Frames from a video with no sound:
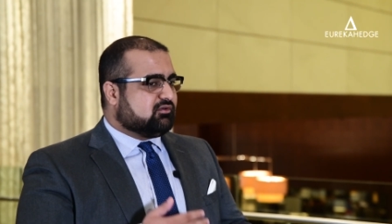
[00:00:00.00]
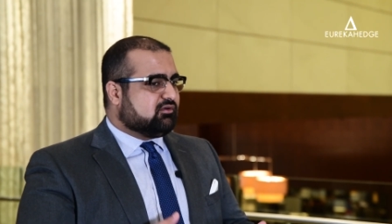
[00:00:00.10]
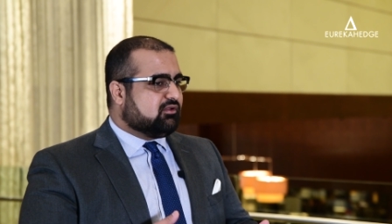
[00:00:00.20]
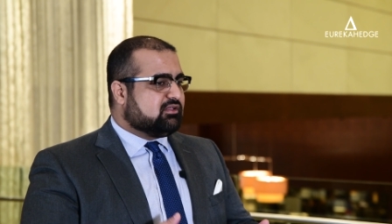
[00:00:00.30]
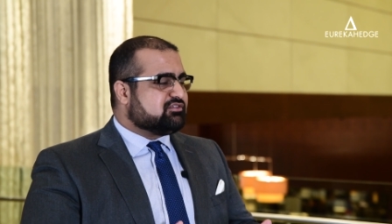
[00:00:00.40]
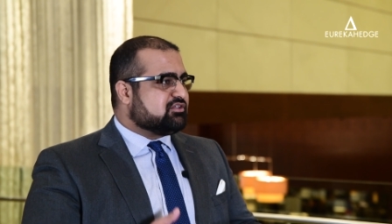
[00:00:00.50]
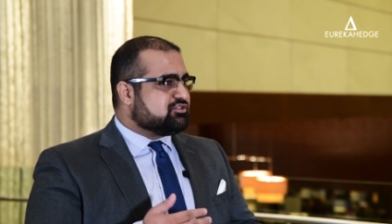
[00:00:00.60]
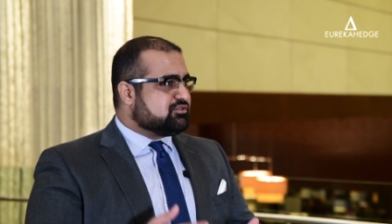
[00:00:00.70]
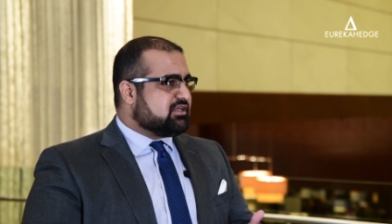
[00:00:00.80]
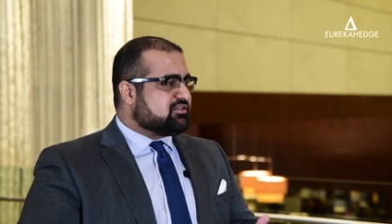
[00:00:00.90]
all these
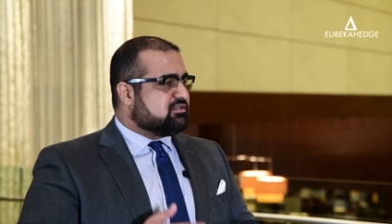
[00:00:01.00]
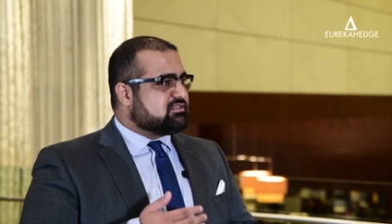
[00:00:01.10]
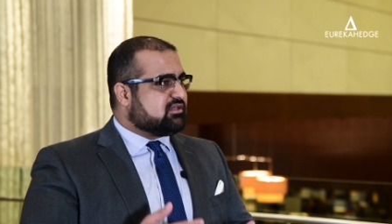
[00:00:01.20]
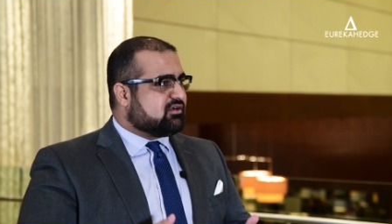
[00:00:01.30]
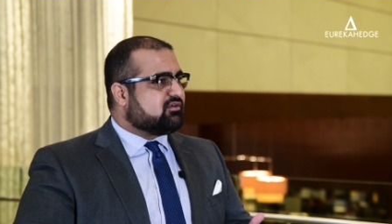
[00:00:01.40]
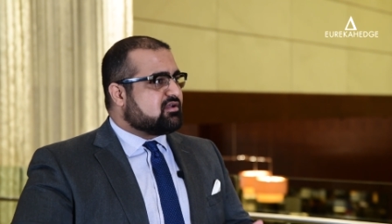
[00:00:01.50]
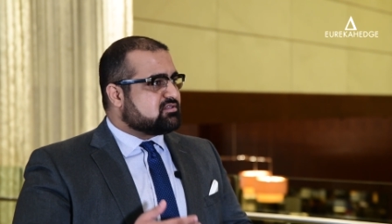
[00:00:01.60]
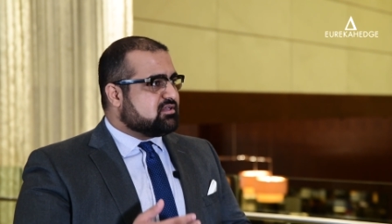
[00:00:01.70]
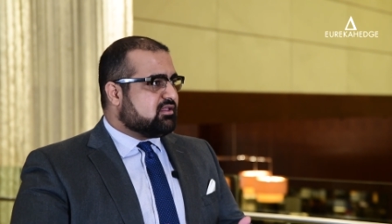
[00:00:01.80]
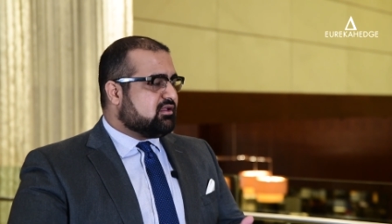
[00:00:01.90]
issues actually start
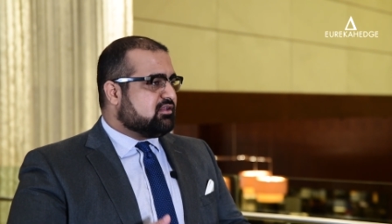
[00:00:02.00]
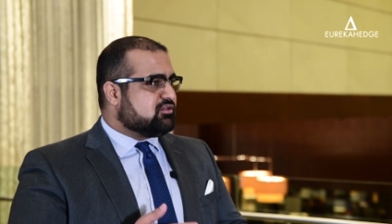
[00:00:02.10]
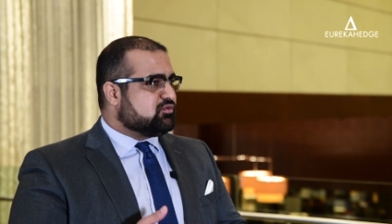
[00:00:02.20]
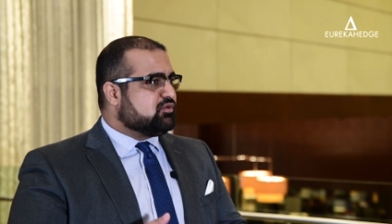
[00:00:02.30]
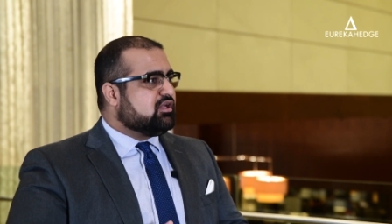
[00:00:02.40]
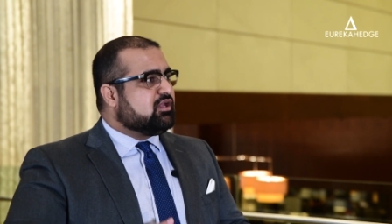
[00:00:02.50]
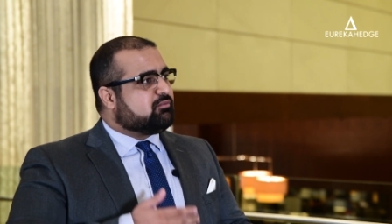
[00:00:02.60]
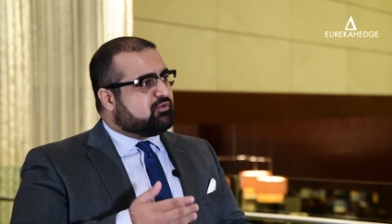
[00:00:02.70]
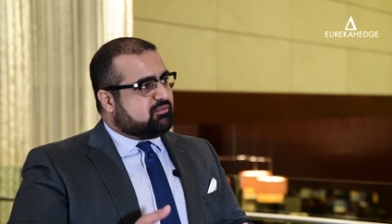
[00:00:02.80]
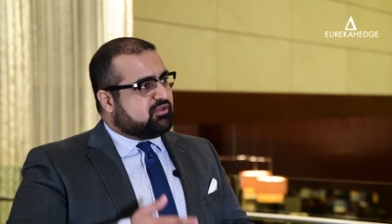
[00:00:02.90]
translating into
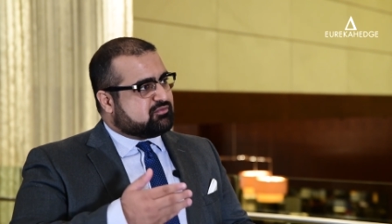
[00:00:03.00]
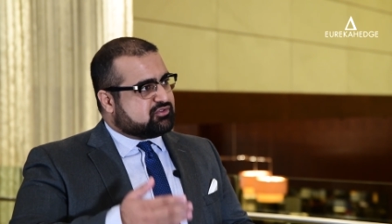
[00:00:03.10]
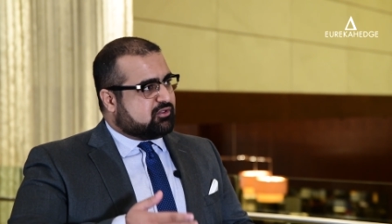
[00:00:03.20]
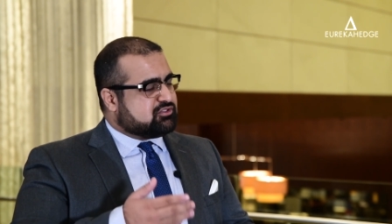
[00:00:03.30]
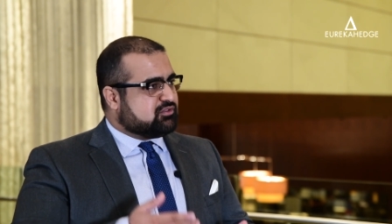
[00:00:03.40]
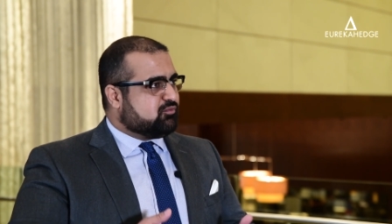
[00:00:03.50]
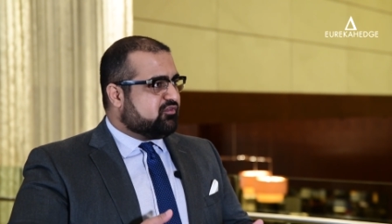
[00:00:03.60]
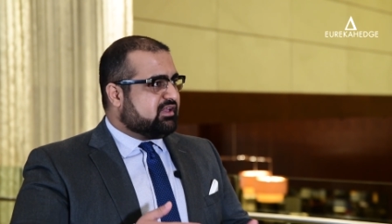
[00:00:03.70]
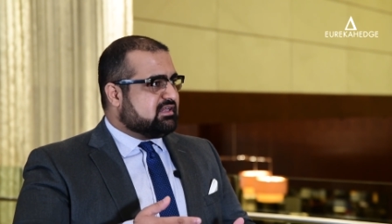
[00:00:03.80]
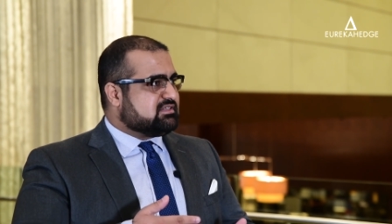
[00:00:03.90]
premiums also
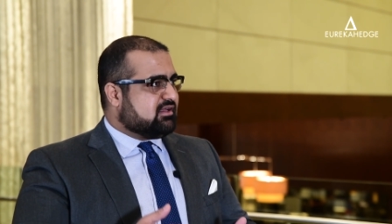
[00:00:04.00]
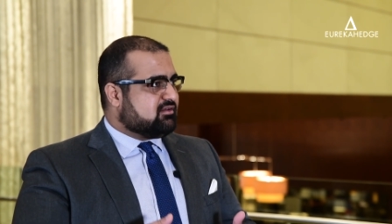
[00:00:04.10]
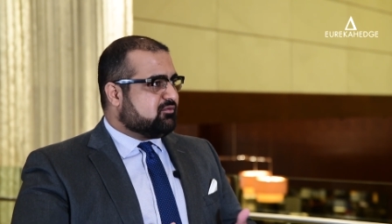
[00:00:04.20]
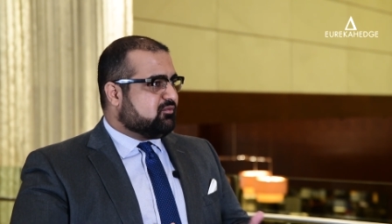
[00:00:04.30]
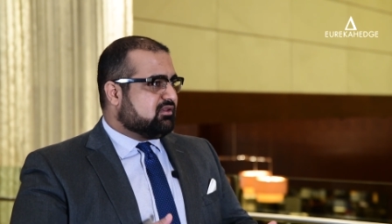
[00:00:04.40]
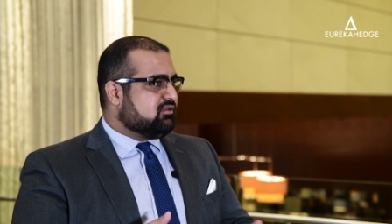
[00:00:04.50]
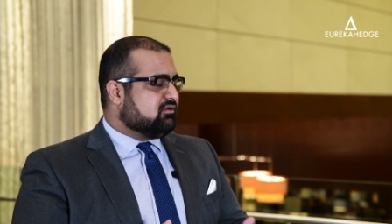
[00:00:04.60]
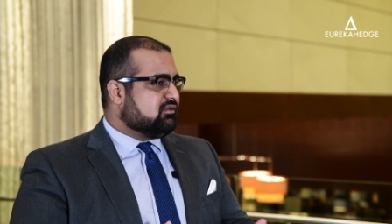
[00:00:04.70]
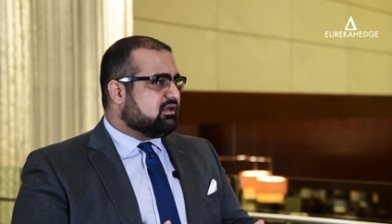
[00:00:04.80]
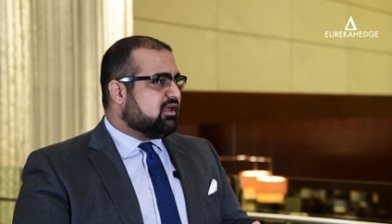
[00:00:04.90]
moving in tandem with the,
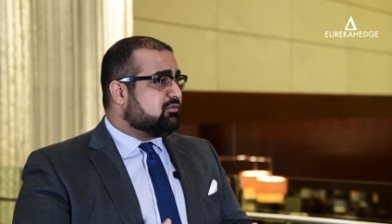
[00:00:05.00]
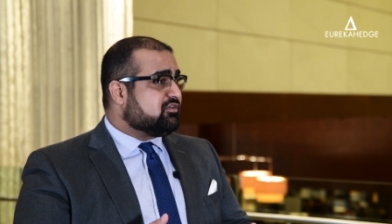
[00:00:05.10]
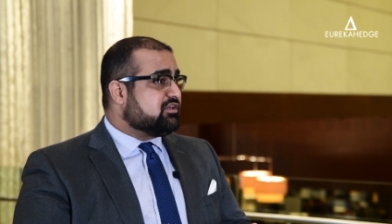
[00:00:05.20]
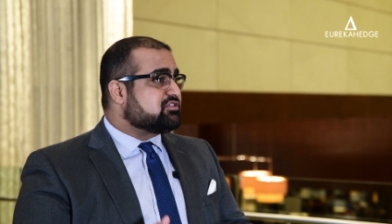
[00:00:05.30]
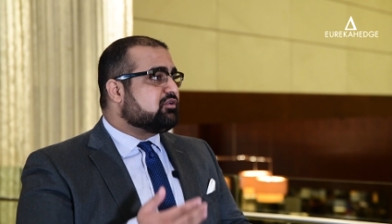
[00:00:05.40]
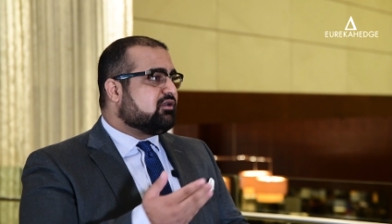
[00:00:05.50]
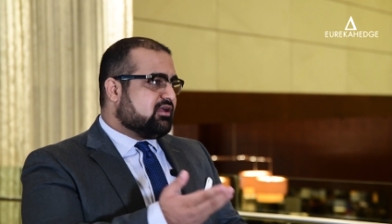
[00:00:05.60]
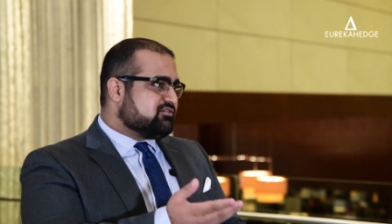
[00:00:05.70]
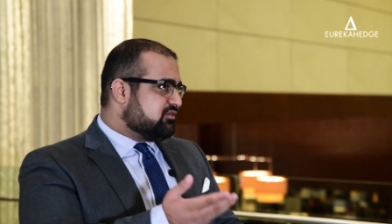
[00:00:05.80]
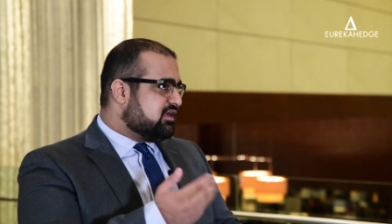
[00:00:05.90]
the climate risks, or
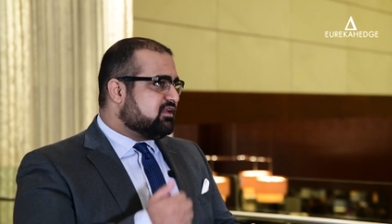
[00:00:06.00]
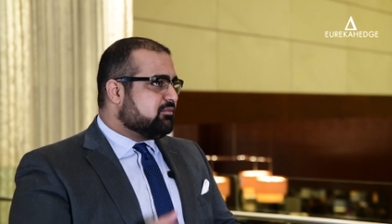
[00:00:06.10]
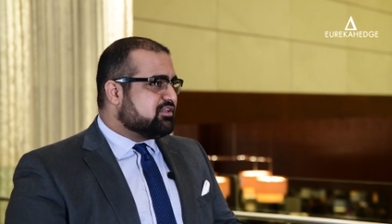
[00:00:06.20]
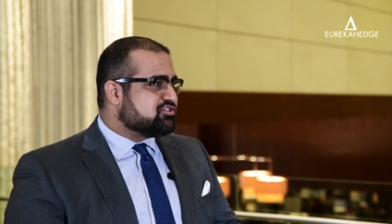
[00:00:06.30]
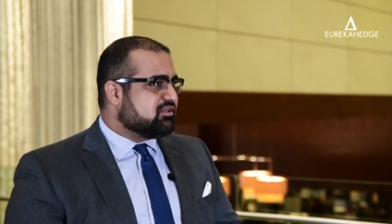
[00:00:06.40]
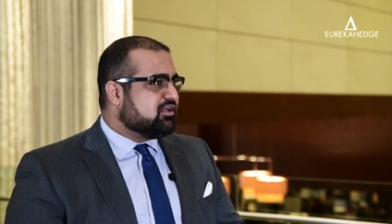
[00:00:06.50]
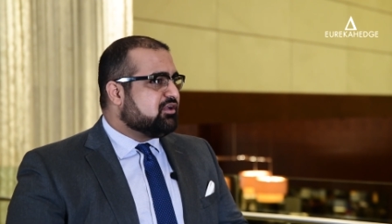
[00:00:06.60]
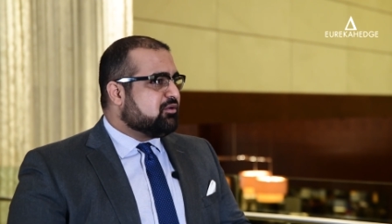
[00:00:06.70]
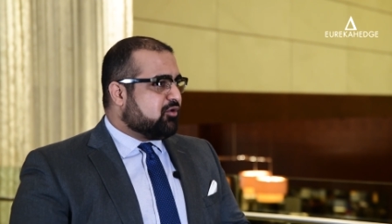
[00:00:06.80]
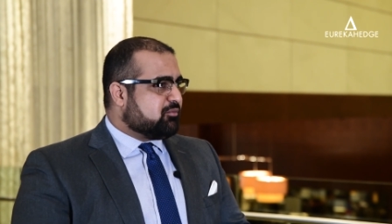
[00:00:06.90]
as you rightly mentioned,
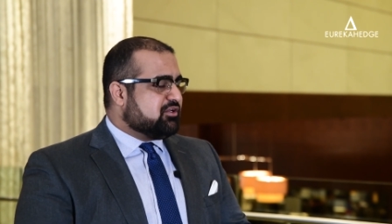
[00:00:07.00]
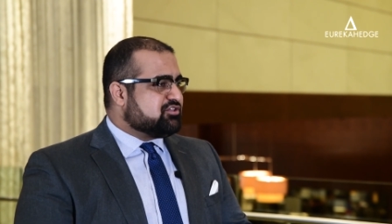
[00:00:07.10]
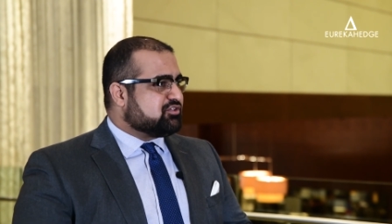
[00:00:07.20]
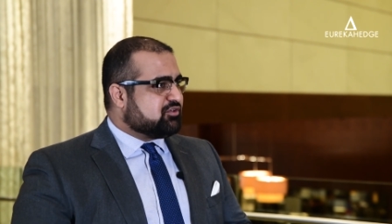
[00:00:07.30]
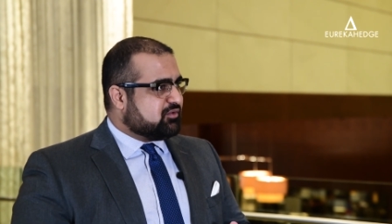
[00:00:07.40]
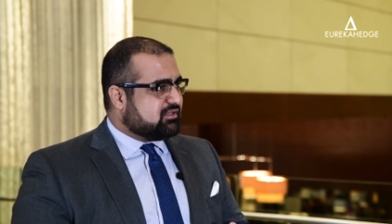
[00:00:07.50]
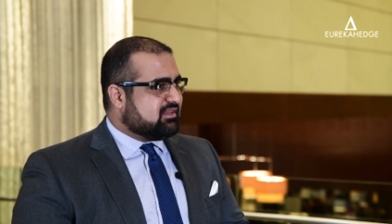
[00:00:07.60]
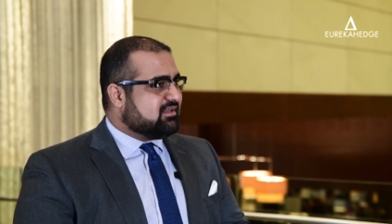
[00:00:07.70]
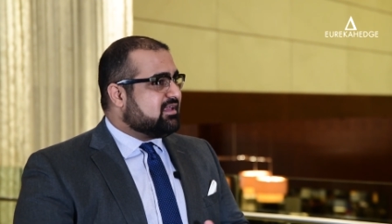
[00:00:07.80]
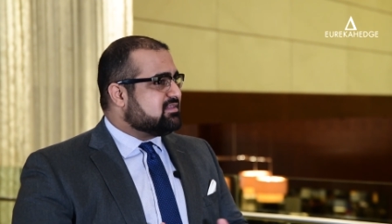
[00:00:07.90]
population growth and
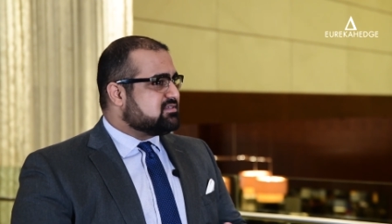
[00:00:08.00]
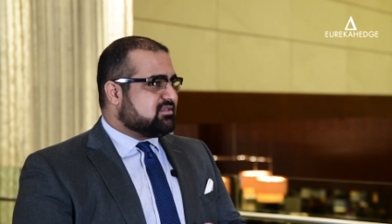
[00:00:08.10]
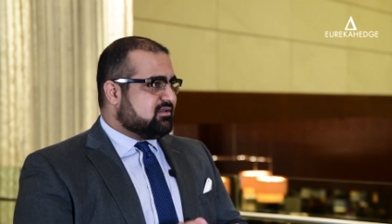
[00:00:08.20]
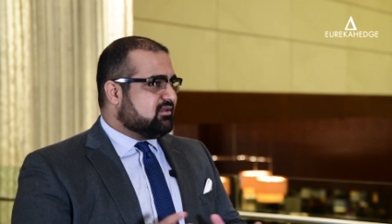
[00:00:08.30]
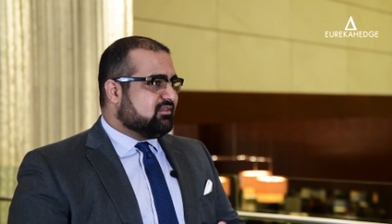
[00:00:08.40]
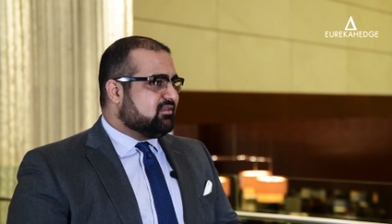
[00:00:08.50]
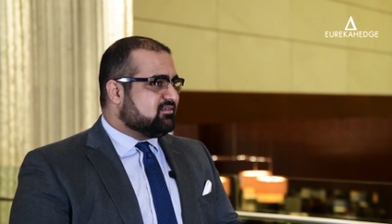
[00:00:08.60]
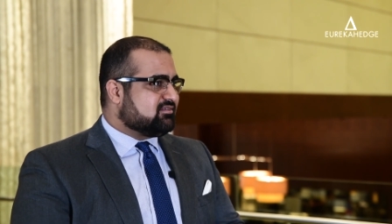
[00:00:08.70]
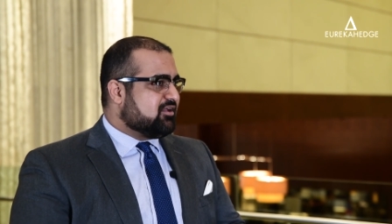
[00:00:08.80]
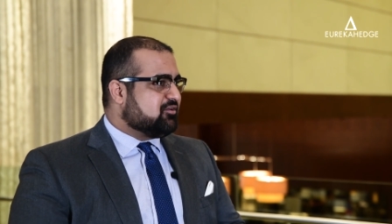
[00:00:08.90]
the density in
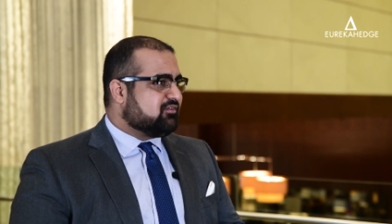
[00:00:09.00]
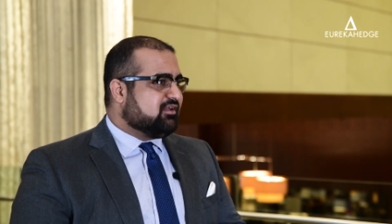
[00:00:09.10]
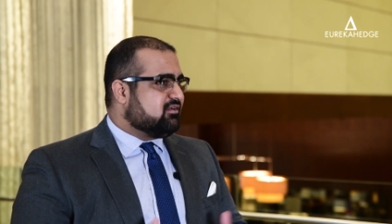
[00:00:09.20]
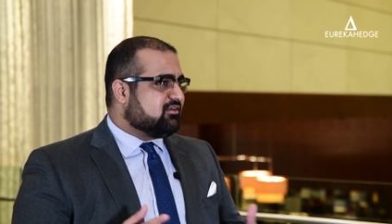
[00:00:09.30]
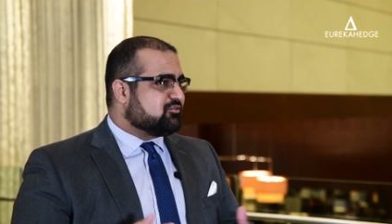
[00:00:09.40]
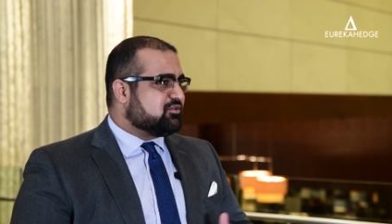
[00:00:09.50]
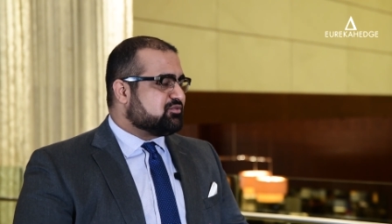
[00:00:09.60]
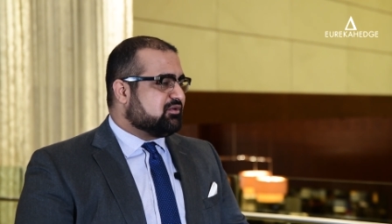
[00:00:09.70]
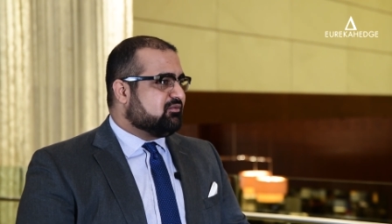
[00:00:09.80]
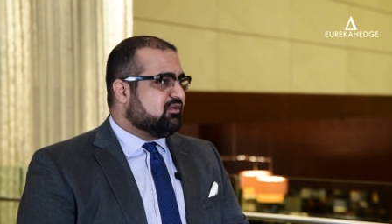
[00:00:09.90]
these kind of areas which
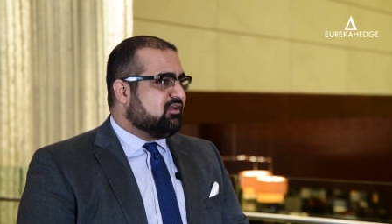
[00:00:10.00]
were